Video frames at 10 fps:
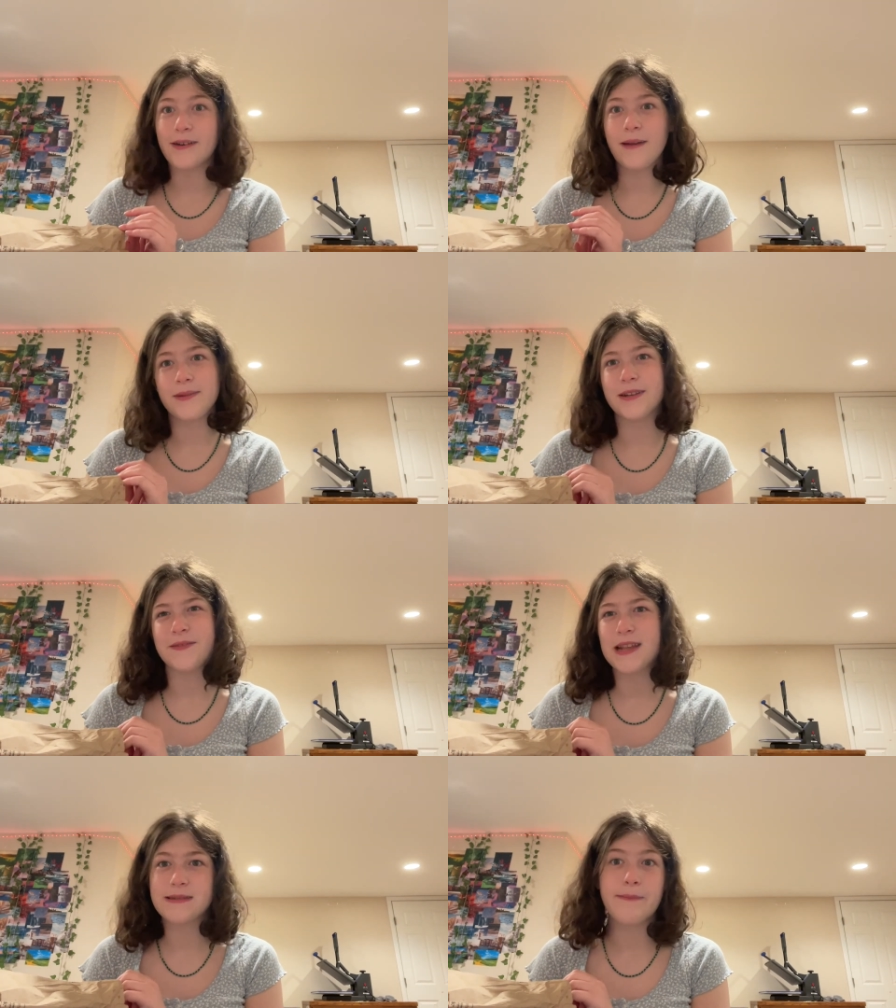I'm going to
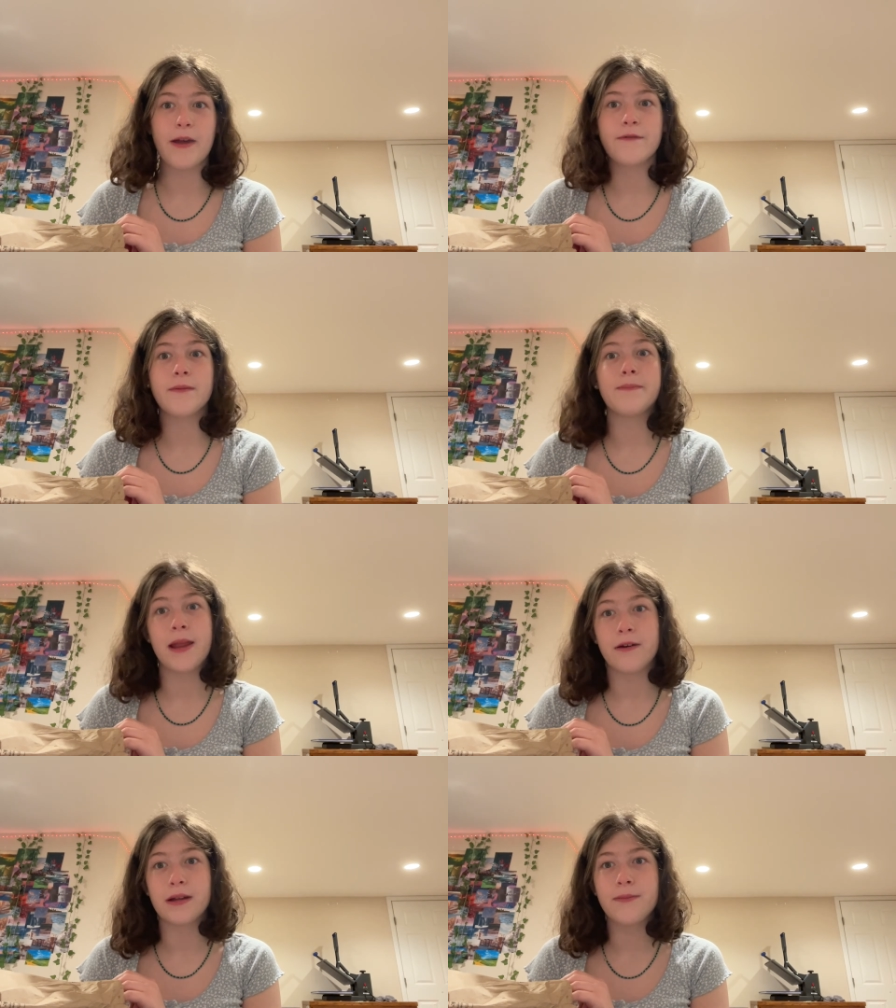finish my bagel from
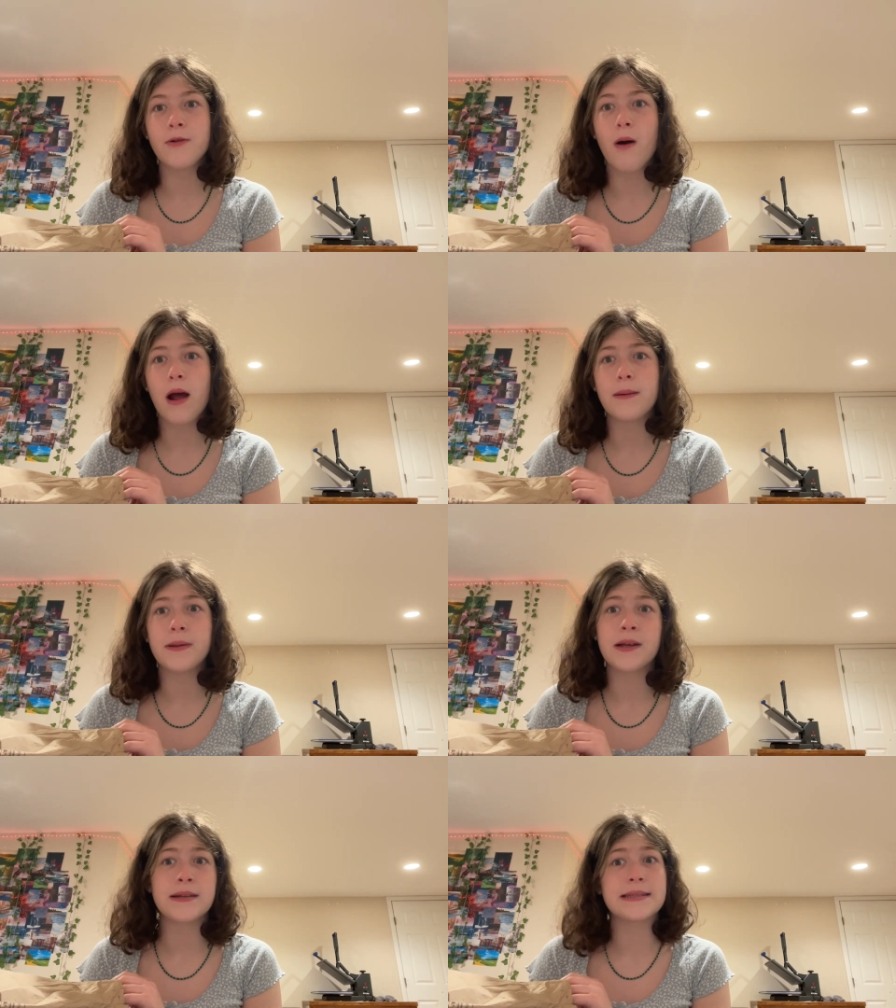bagel number 1
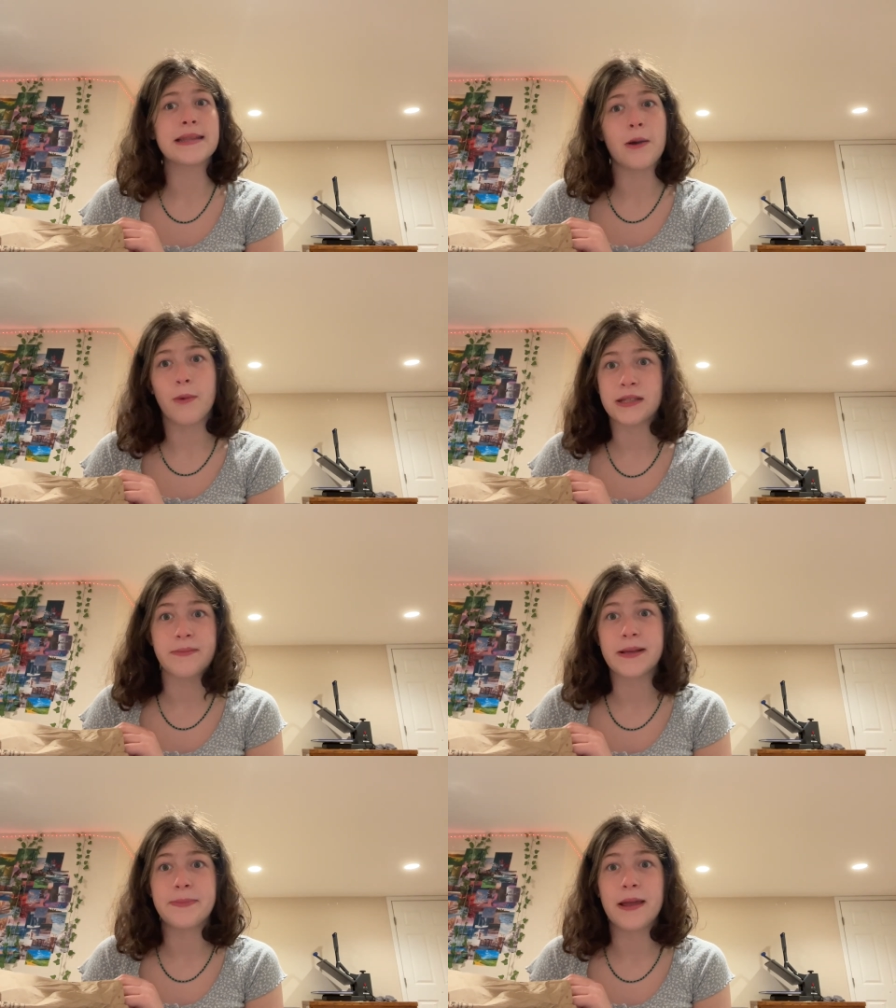because that was the
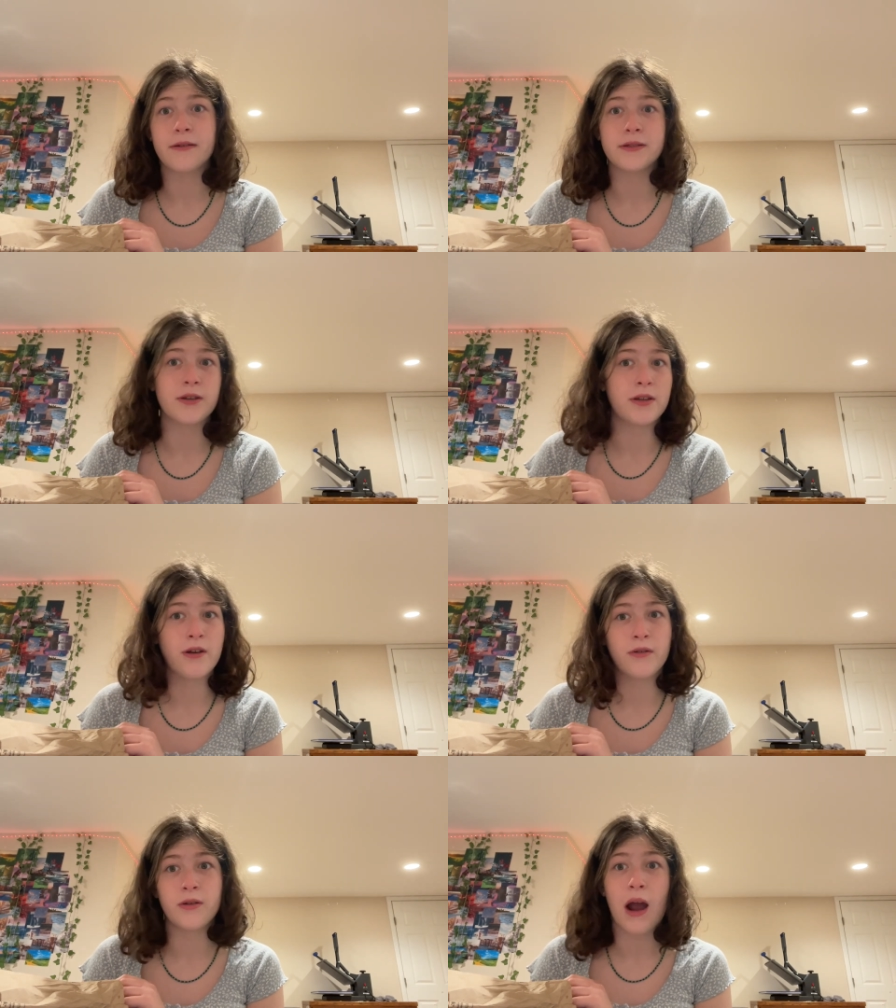best bagel. So, you
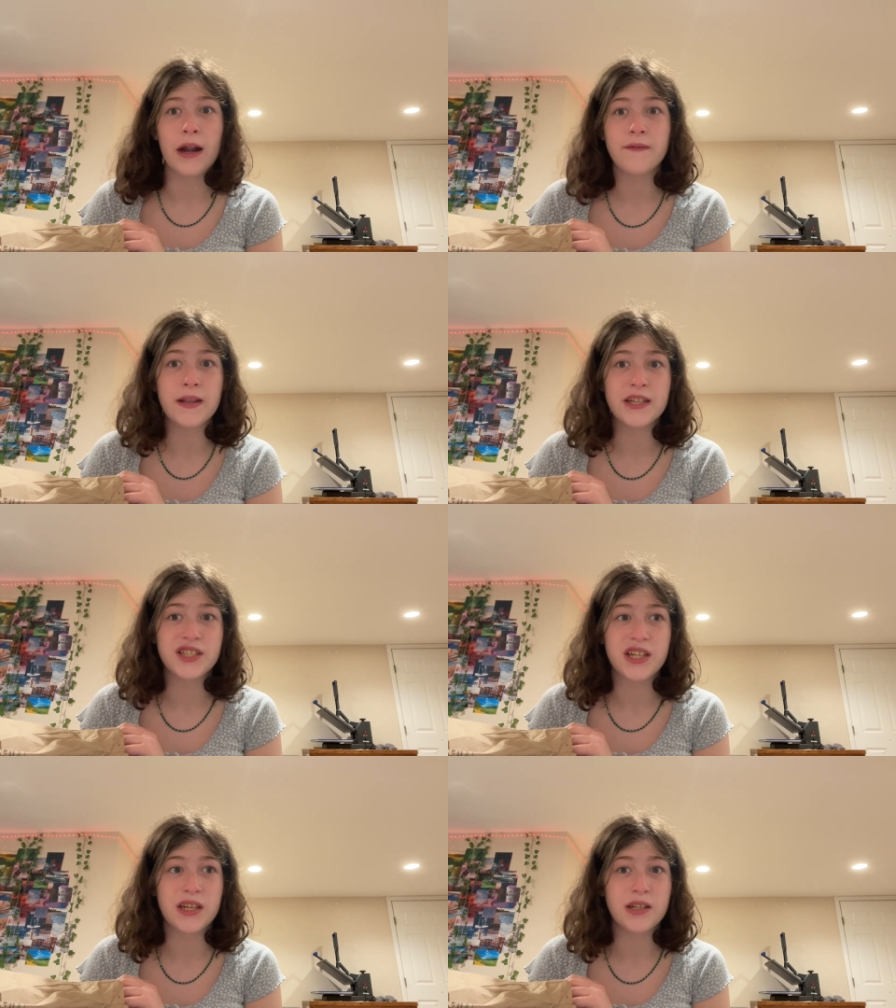know, you got to
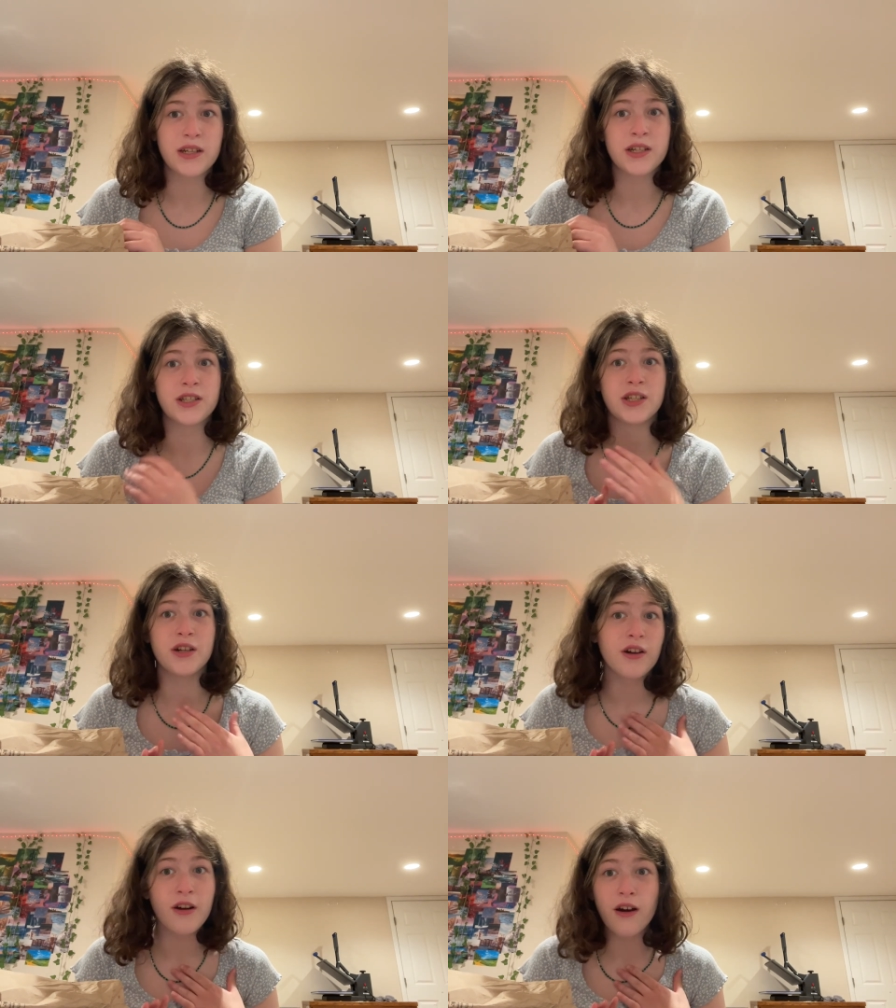finish it because
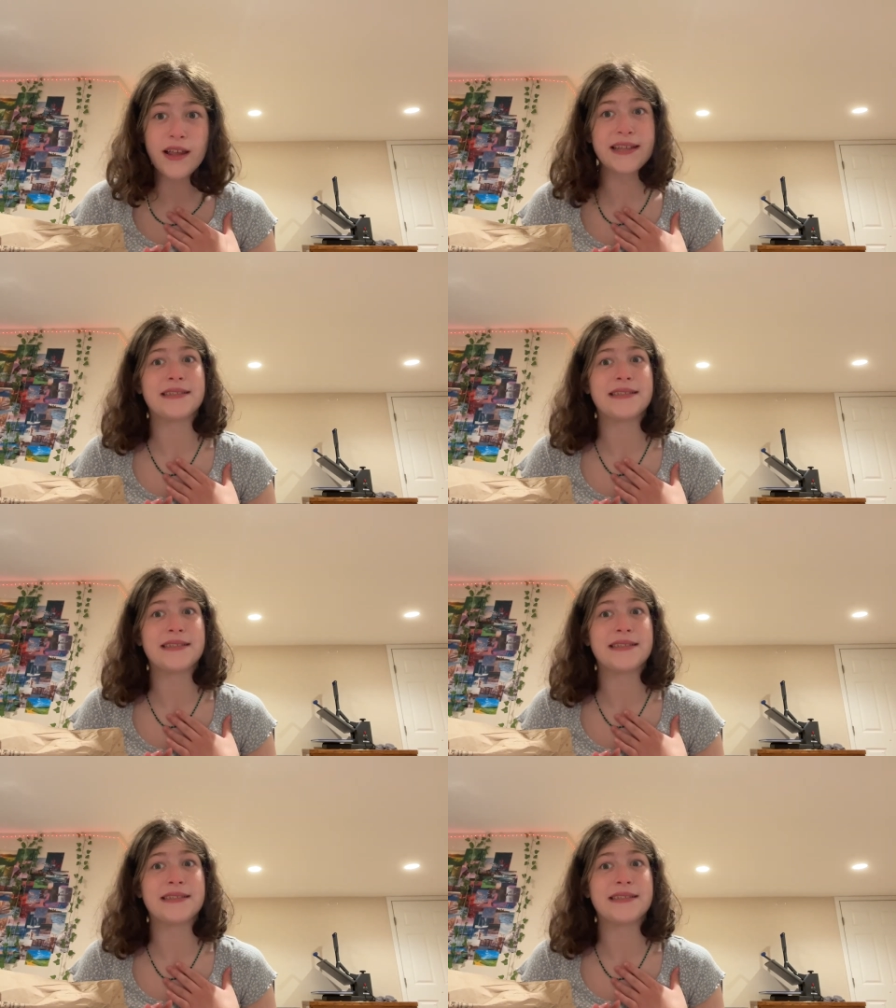your girl is